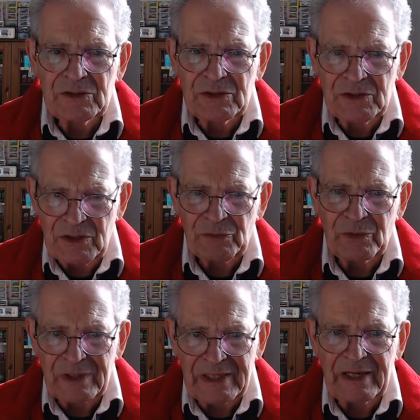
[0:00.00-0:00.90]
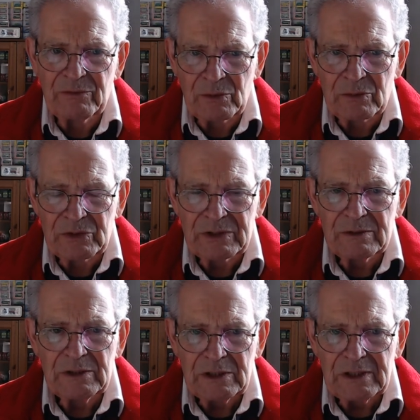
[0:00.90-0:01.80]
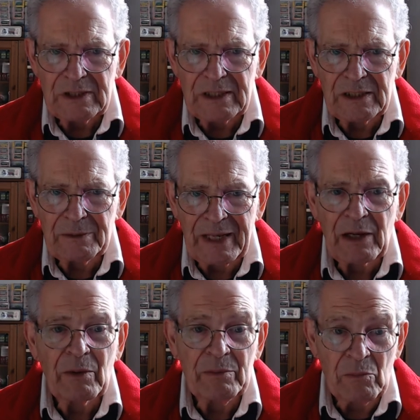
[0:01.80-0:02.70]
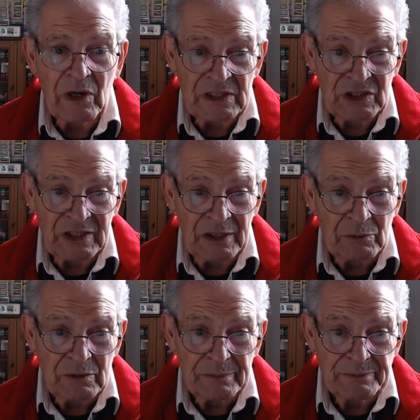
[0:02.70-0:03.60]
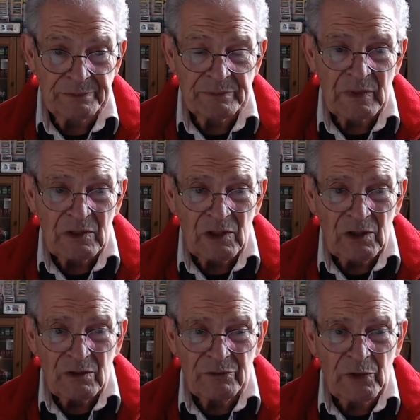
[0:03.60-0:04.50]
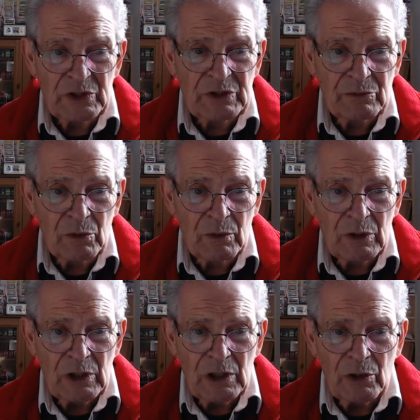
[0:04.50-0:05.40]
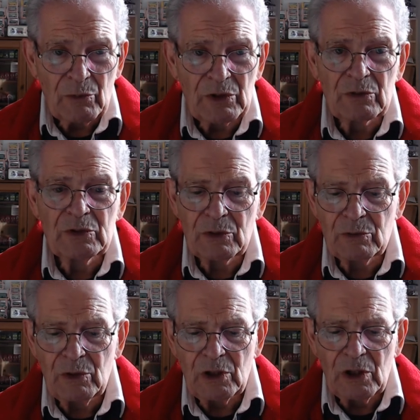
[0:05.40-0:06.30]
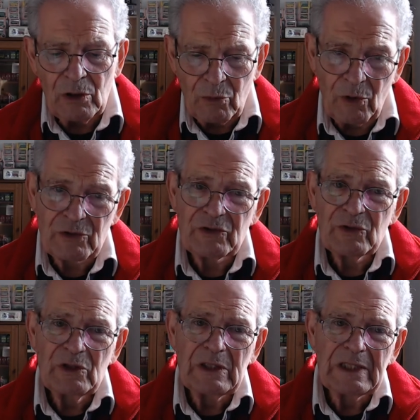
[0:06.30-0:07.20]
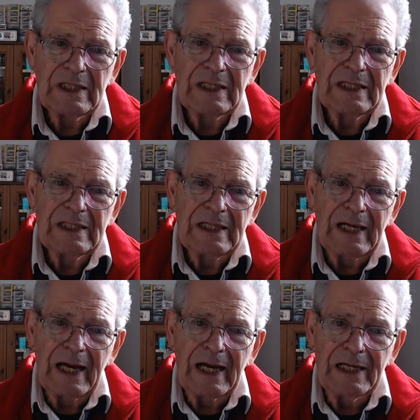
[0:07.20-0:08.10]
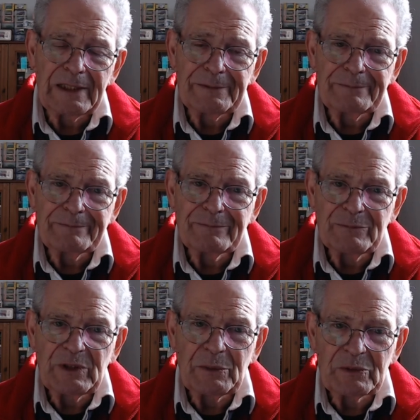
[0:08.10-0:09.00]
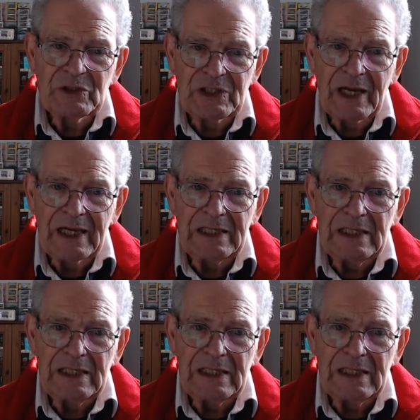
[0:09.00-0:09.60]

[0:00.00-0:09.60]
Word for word: different levels uh, how it might sound. First of all, we'll do what uh, we would say